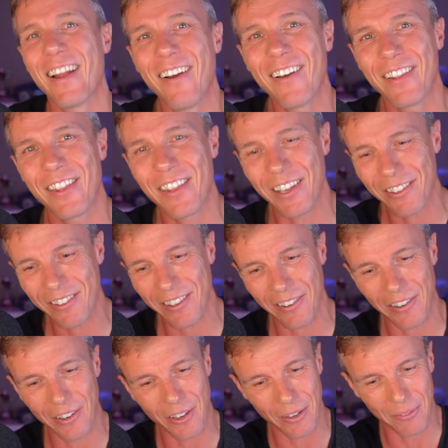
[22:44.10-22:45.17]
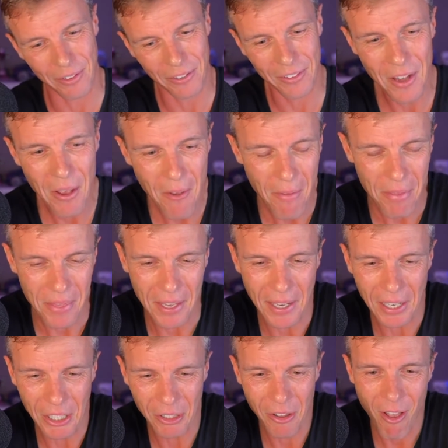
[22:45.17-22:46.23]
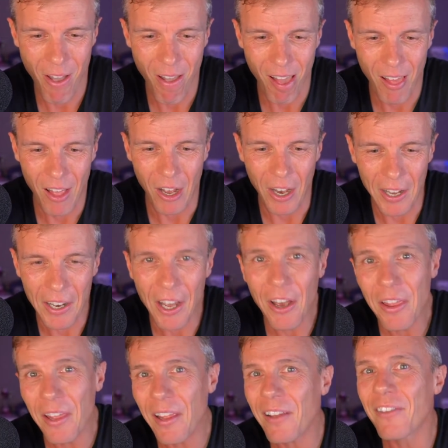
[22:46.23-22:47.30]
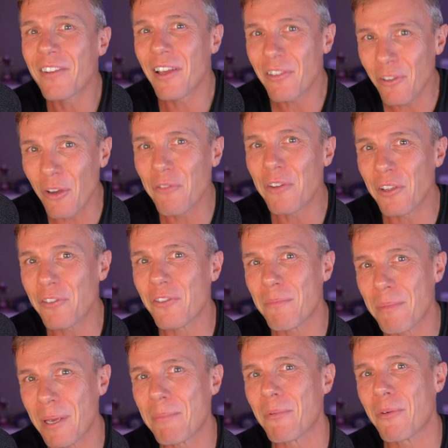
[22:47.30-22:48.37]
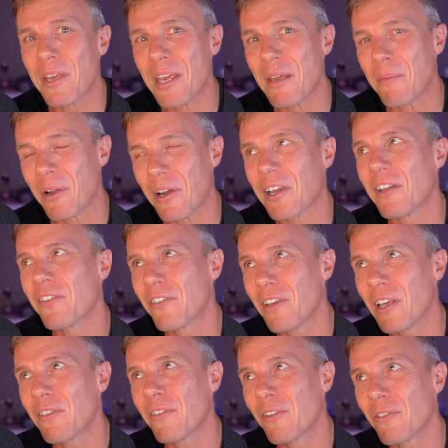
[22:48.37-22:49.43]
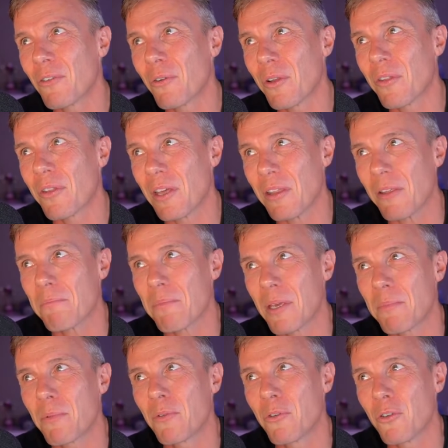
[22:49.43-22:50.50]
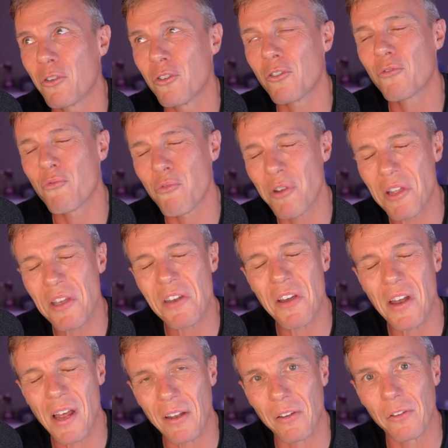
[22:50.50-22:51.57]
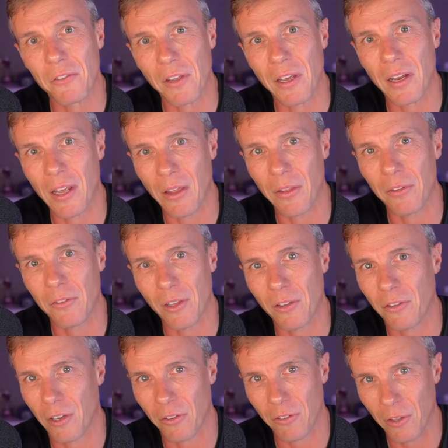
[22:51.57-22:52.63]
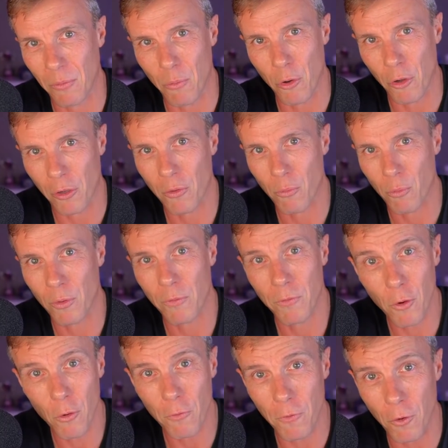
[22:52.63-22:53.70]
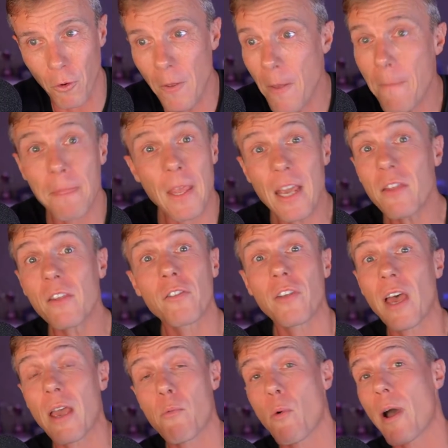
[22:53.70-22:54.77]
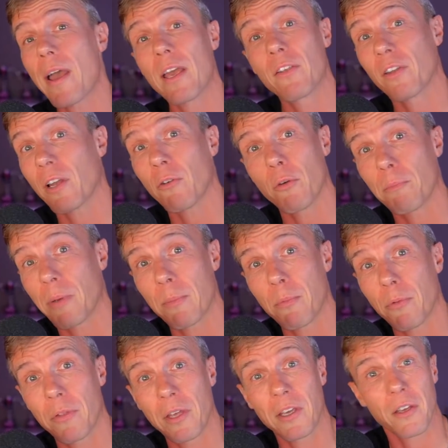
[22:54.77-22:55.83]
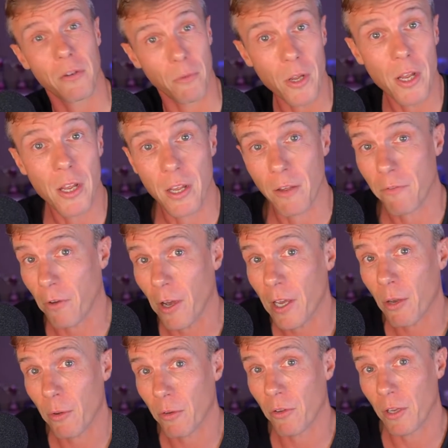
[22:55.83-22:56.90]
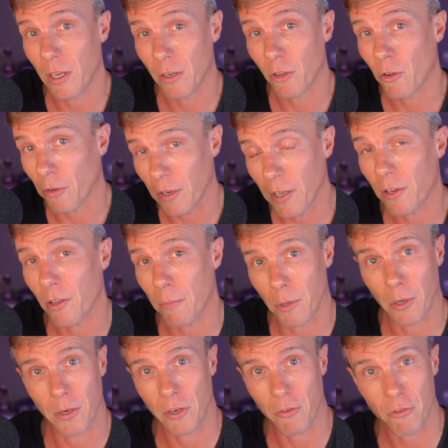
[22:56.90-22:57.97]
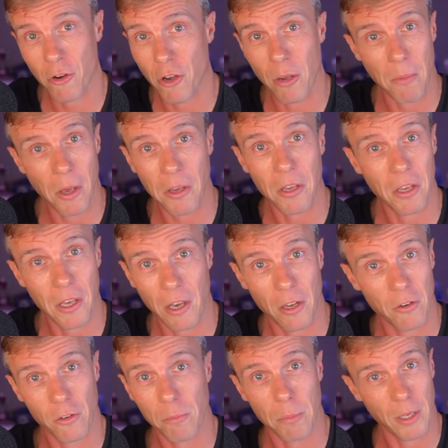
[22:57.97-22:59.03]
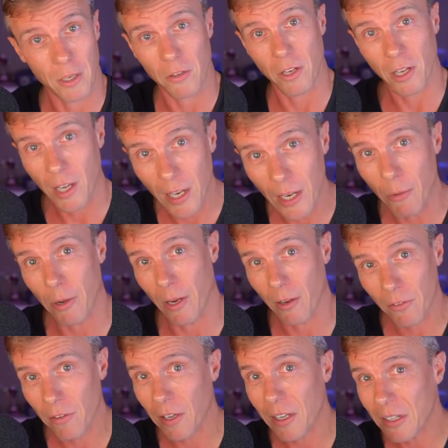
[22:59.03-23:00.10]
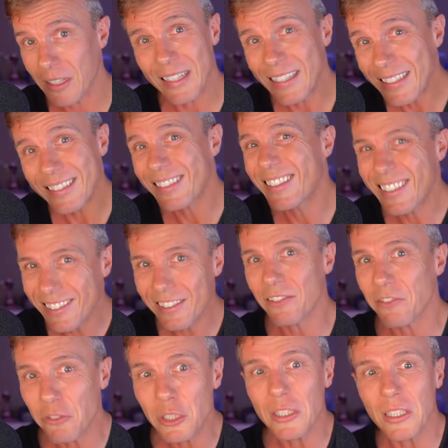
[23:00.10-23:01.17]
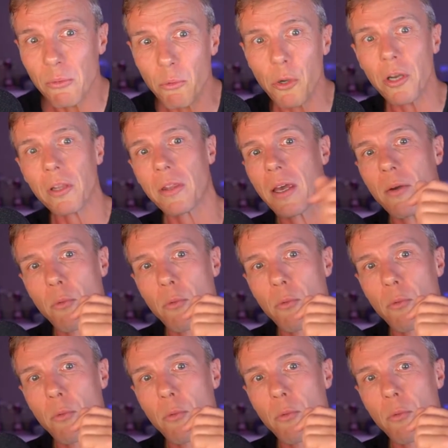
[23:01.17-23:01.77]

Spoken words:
and thinks they're anonymous. And I know that sounds obvious to people here, but I can see it's the sort of thing that people who just really don't understand how these things actually work would fall for. In the same way as I don't want people thinking, if I go into incognito mode in Chrome, I can go and just be a dick anywhere. It's like, this doesn't really work that